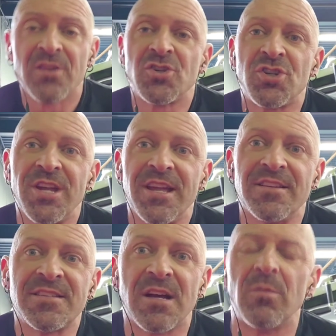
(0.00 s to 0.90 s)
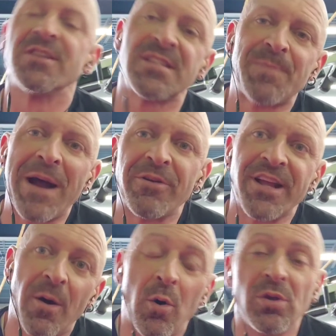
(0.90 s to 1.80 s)
She is someone
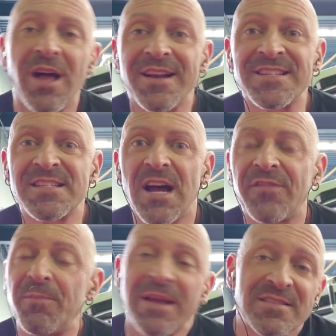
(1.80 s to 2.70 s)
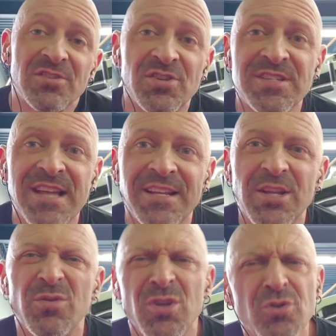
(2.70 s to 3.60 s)
spouting a whole lot of stuff, and basically she's saying to
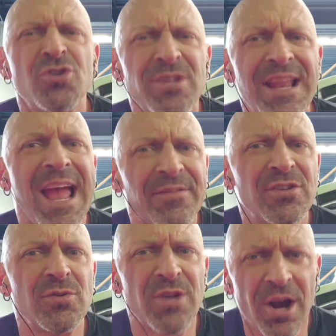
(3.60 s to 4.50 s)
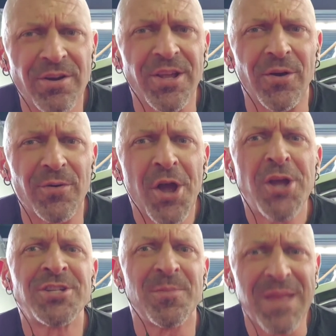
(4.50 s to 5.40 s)
you, you shouldn't have to do cardio
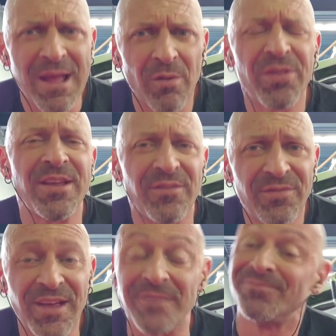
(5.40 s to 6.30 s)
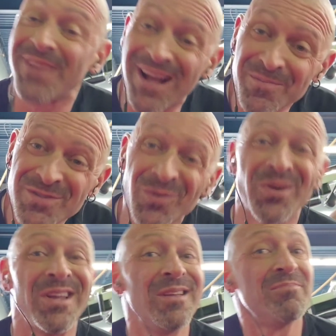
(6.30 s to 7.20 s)
to be healthy and fit. I'm
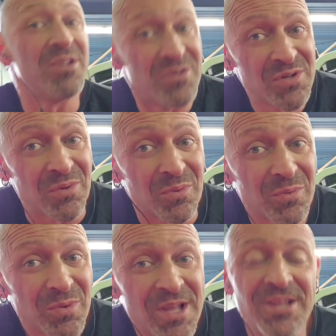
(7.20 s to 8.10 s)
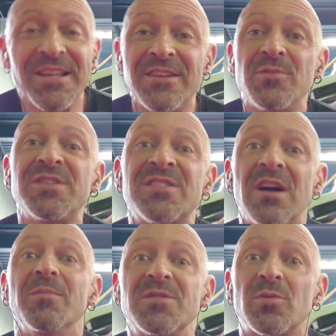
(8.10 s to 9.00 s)
sorry, you do. You need to do
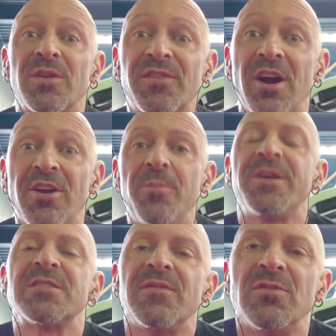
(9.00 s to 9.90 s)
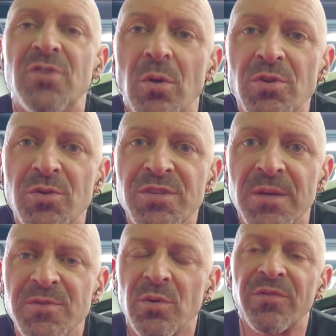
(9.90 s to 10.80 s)
some sort of cardio, because if you don't do
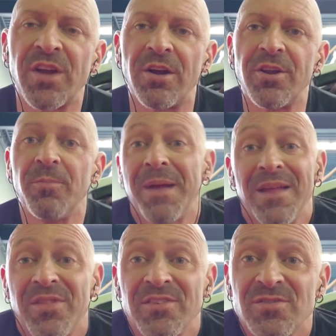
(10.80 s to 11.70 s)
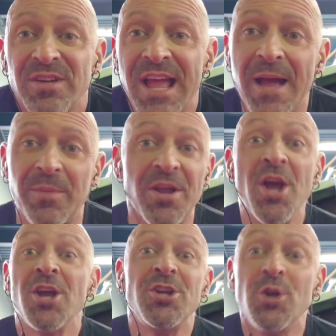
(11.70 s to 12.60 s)
some sort of cardio, bad things are going to happen.
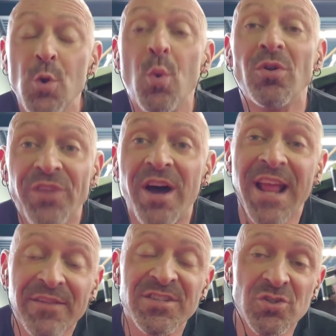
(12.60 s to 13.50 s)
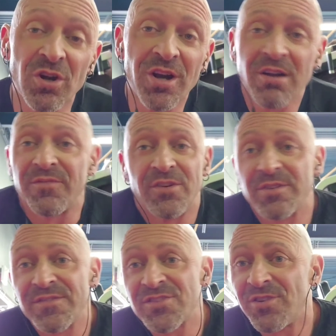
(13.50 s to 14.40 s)
You will not have a strong heart. If you
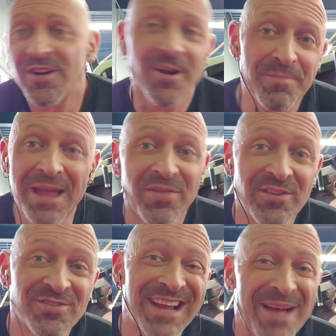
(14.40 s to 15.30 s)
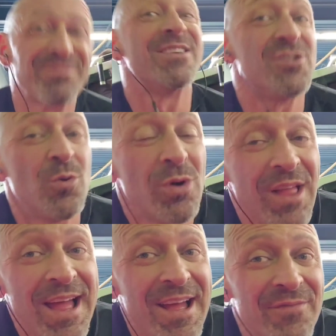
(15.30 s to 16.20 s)
don't have a strong heart, bad things are going to happen, because you will
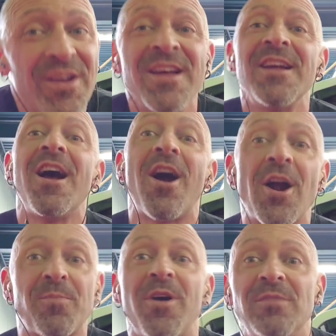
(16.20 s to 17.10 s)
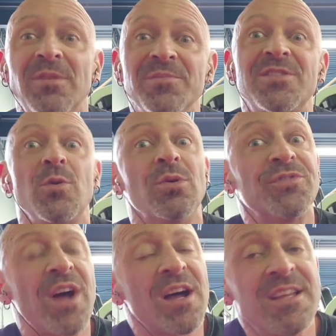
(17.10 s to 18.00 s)
have heart problems. You will
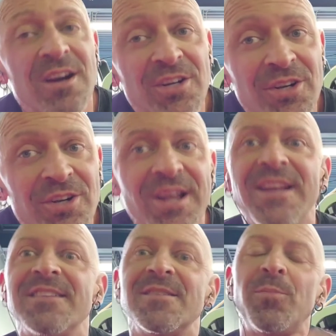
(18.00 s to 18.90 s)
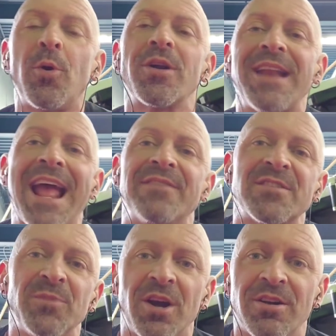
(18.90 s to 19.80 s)
die younger. It is important to have
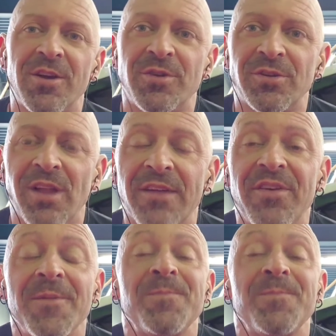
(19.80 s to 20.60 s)
some cardio in your life.